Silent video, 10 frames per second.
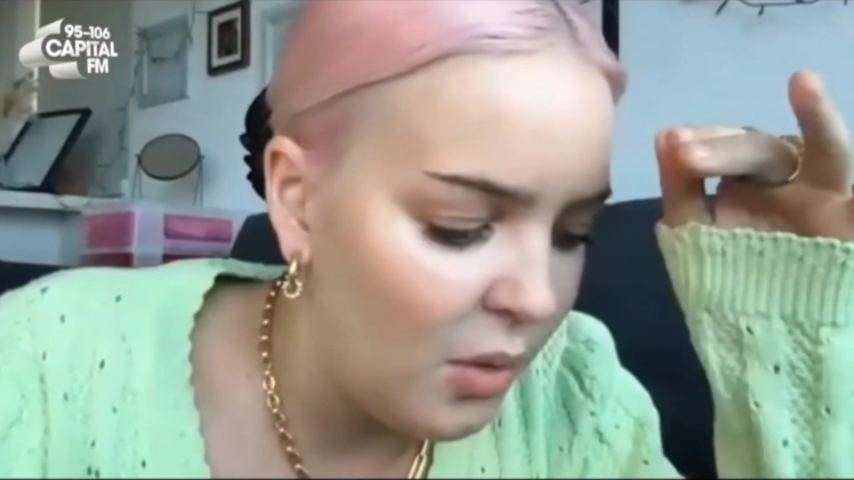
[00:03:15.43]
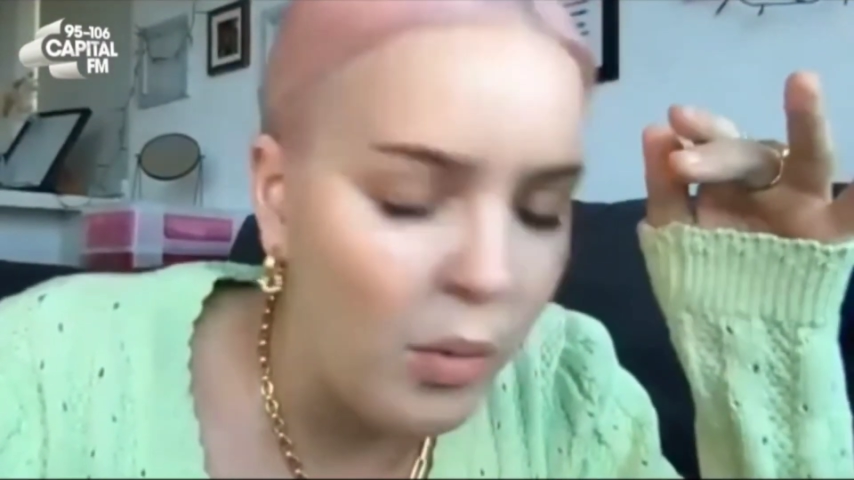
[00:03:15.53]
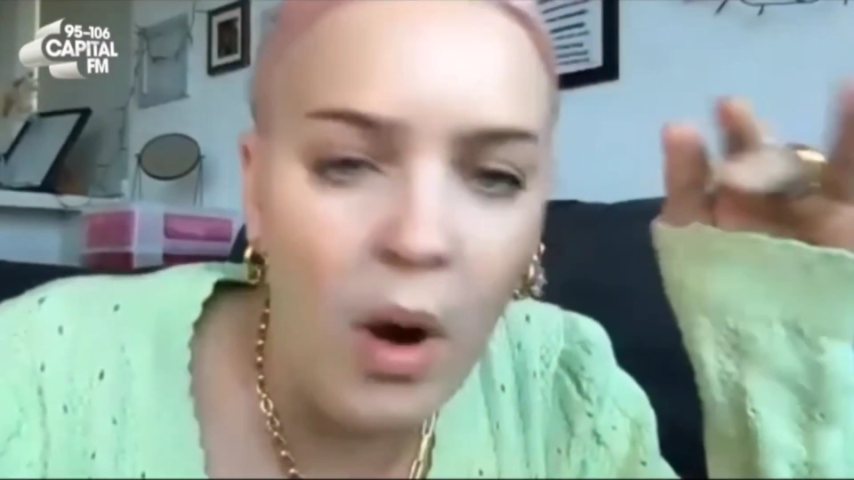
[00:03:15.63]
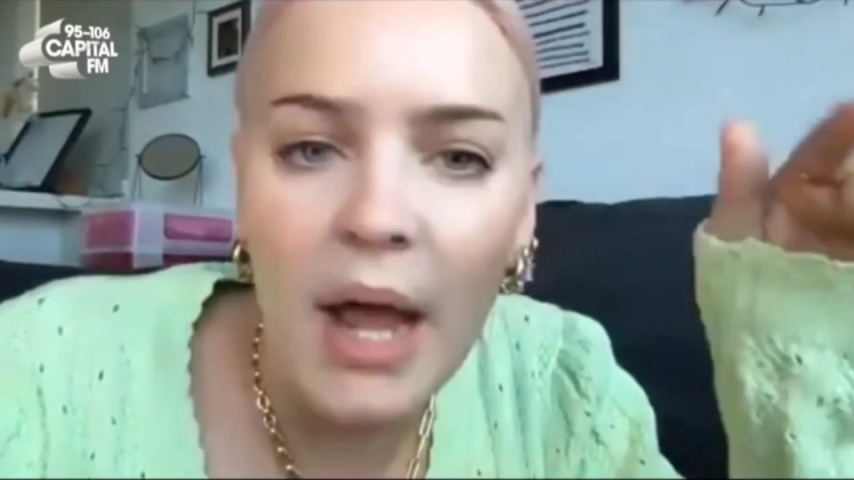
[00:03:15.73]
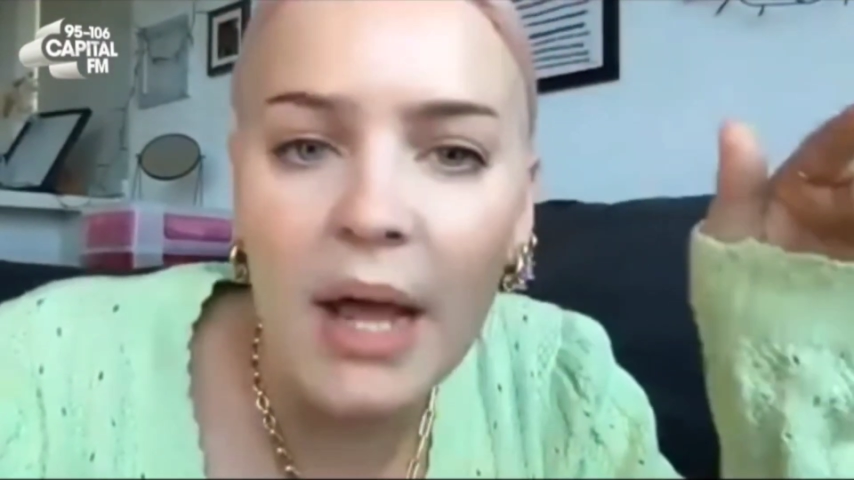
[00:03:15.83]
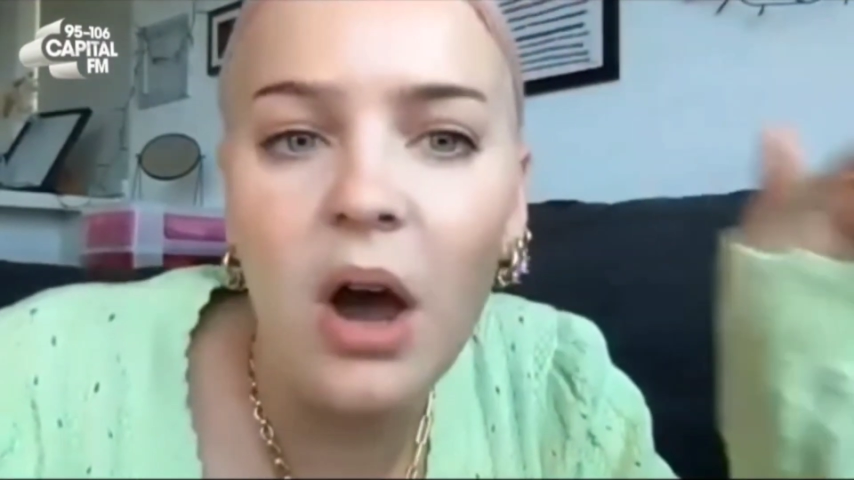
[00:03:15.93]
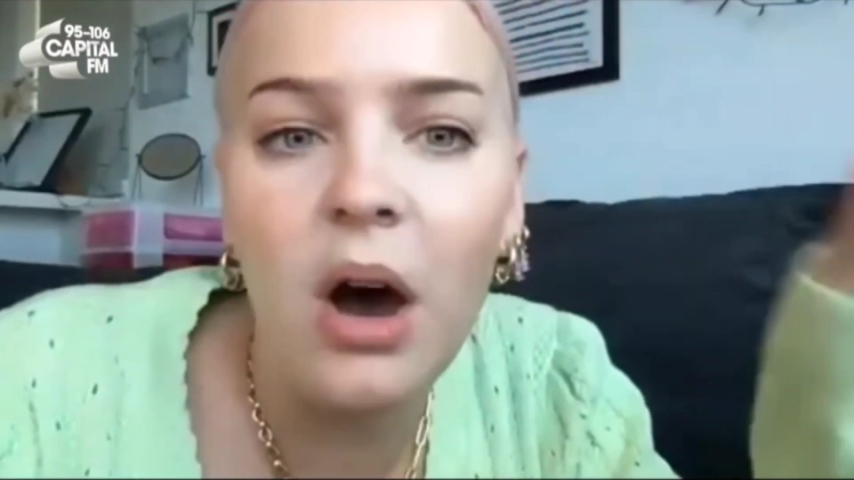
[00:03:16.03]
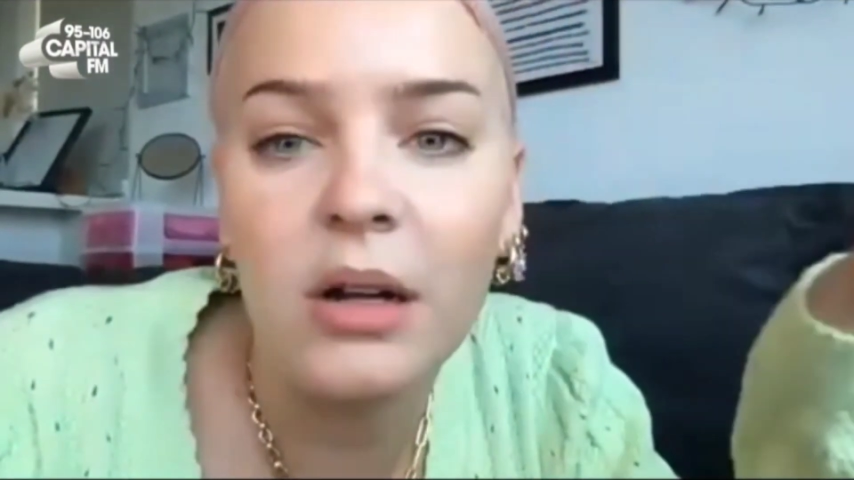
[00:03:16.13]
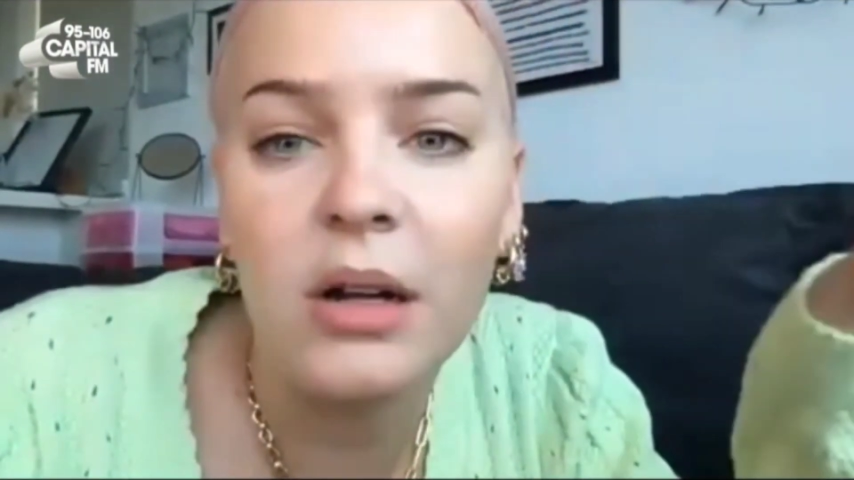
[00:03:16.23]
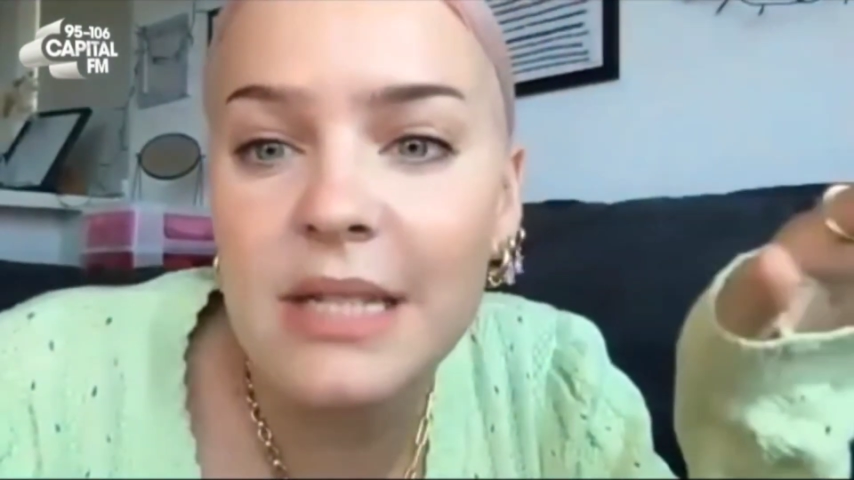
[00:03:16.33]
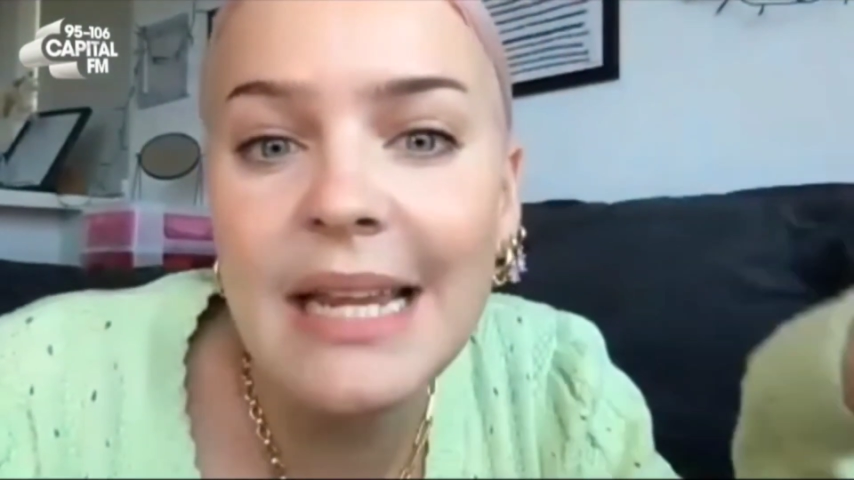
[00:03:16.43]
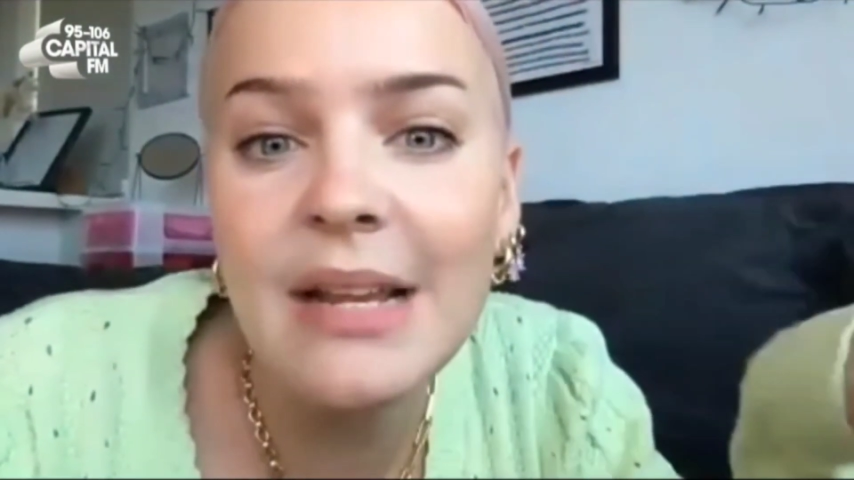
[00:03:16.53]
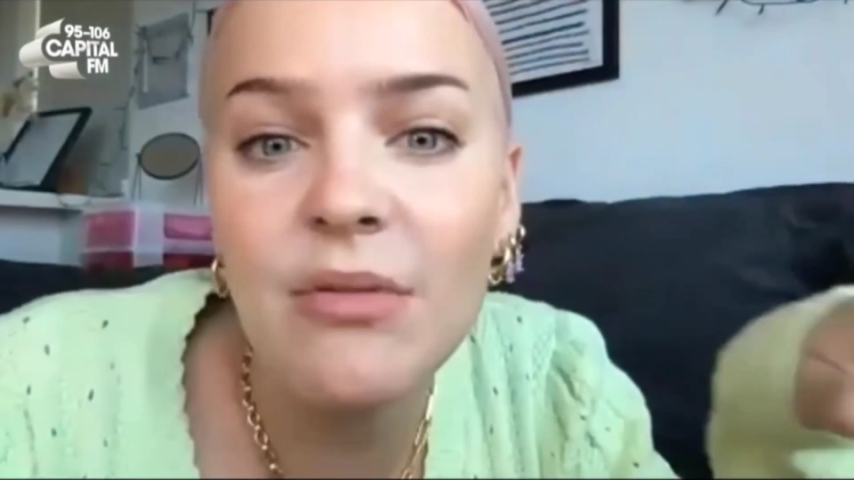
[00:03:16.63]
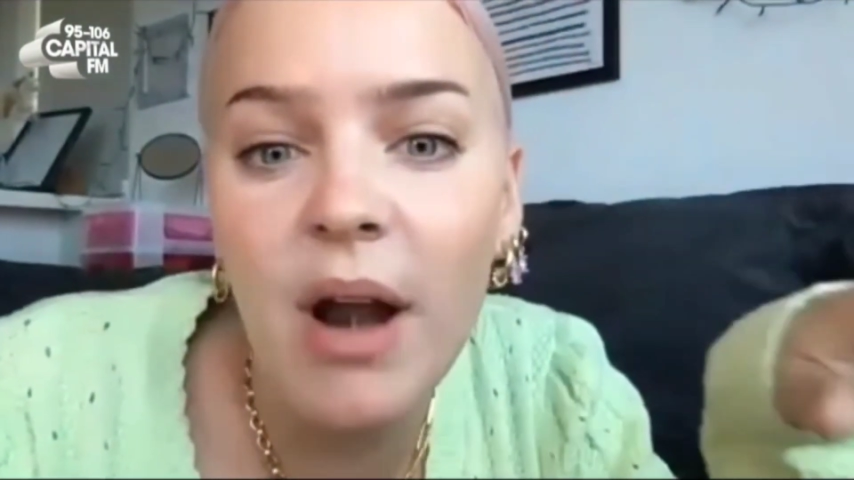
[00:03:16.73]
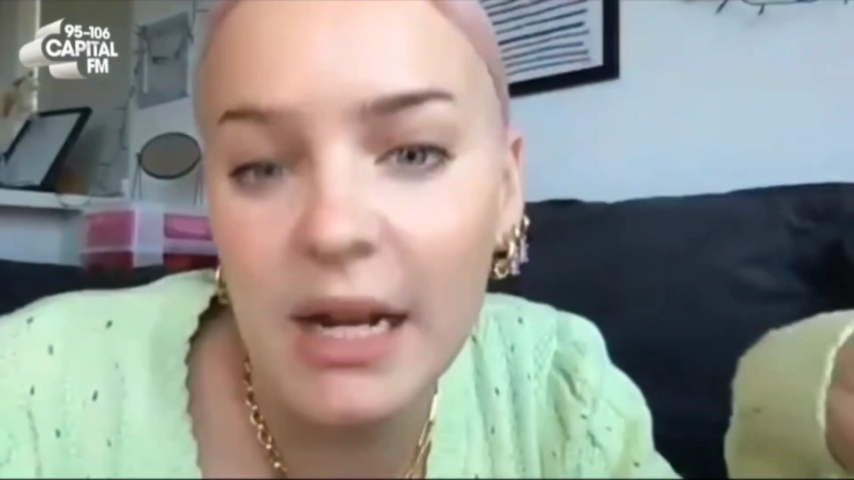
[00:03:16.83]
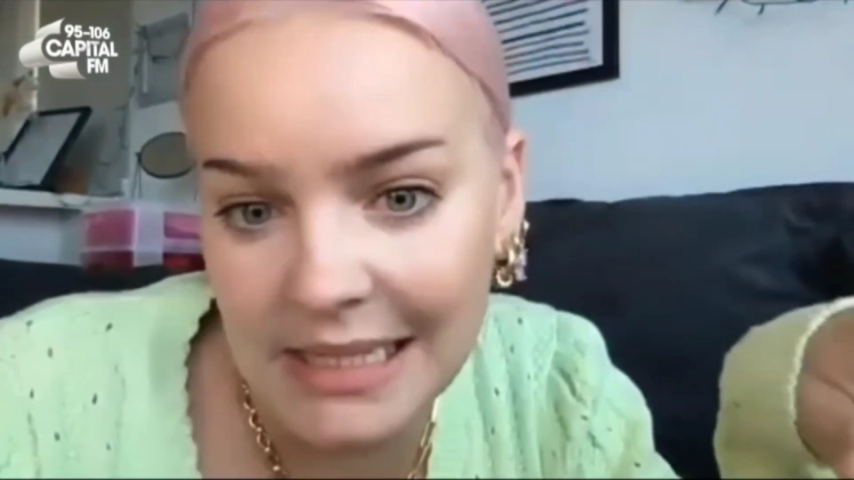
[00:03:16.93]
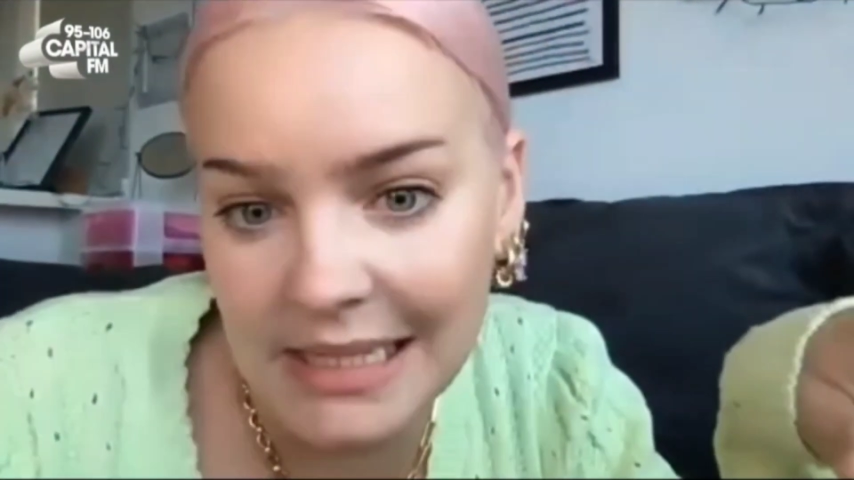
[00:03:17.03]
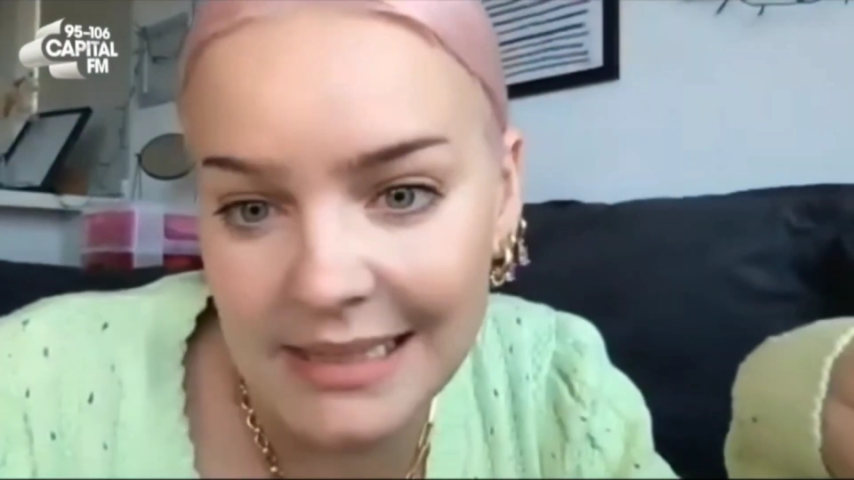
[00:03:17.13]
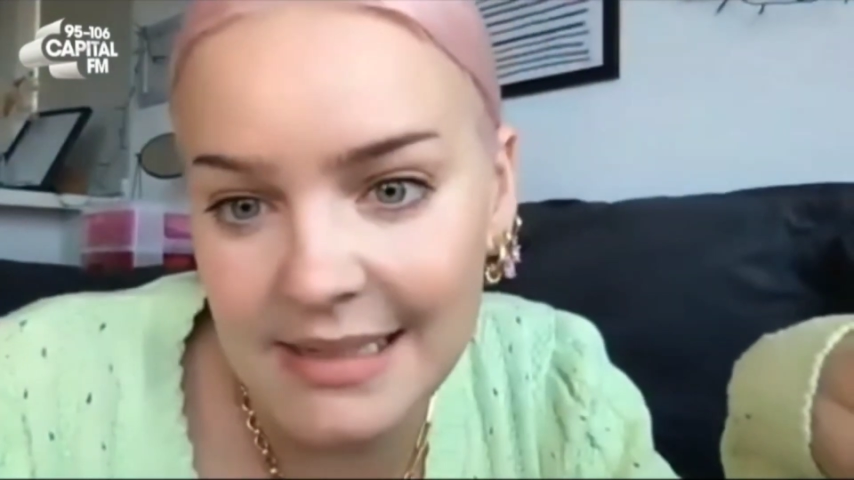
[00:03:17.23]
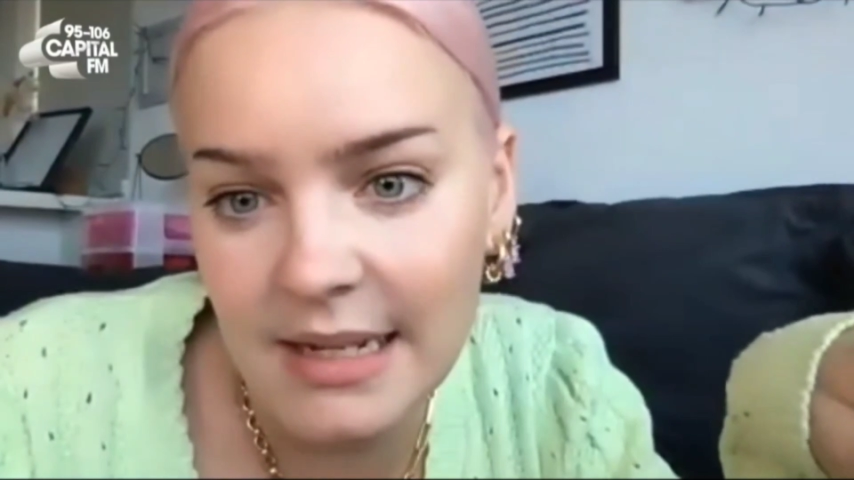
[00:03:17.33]
Why can't
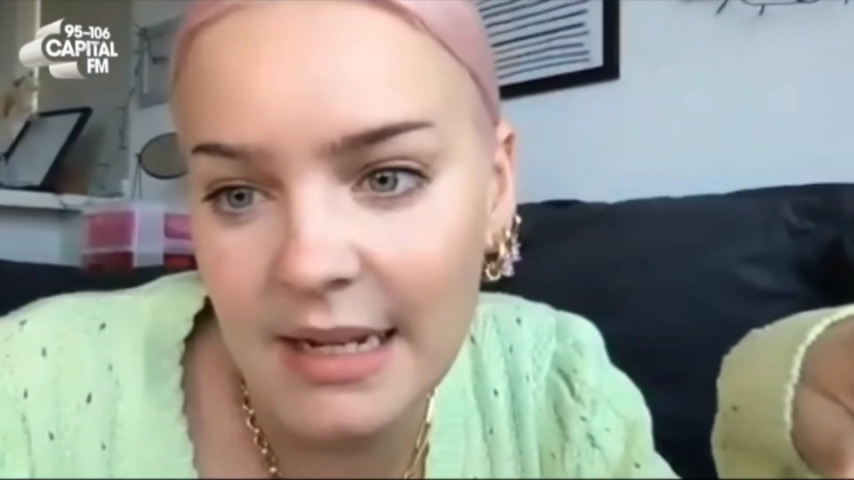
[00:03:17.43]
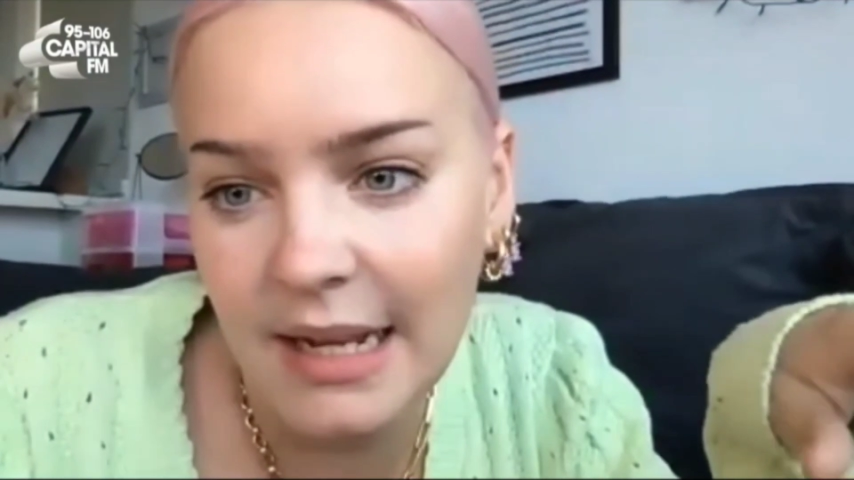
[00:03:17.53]
T-Rexes